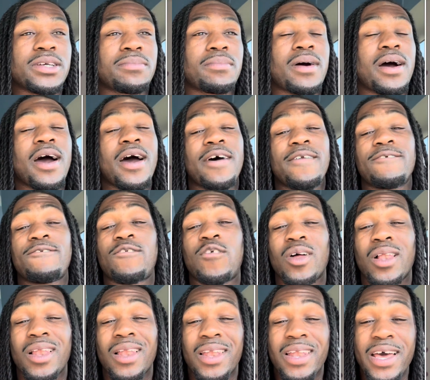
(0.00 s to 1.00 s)
Mind
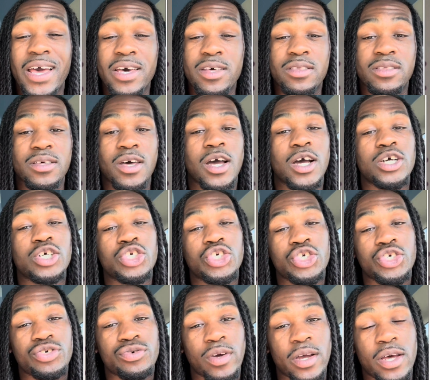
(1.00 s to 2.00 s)
for less
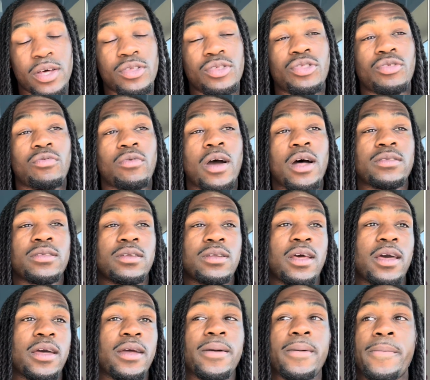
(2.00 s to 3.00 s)
stress throughout the day.